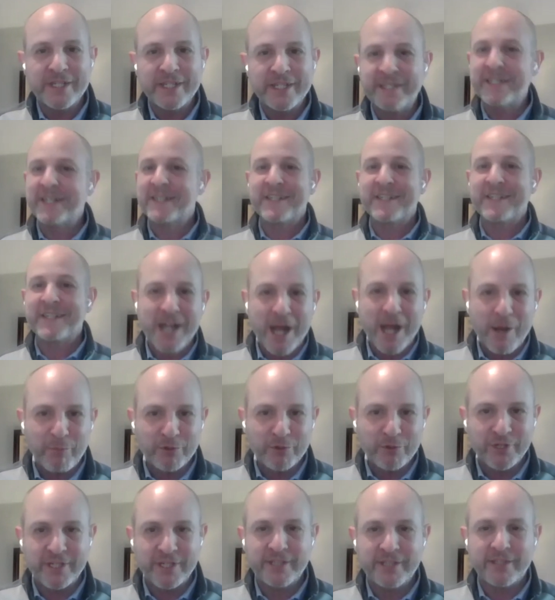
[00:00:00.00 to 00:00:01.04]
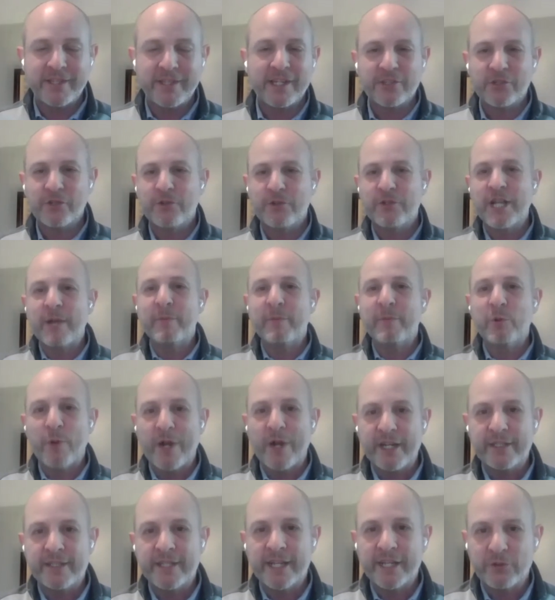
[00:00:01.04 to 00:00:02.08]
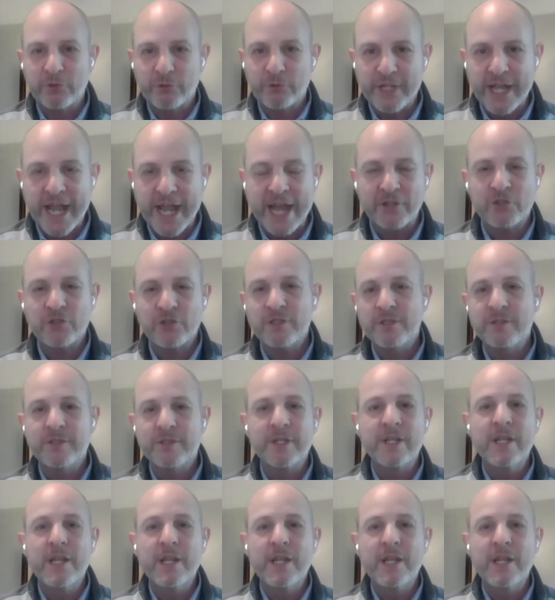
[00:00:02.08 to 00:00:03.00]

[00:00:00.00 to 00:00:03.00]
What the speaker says: it doesn't accomplish anything. So you got to be ready to take those actions.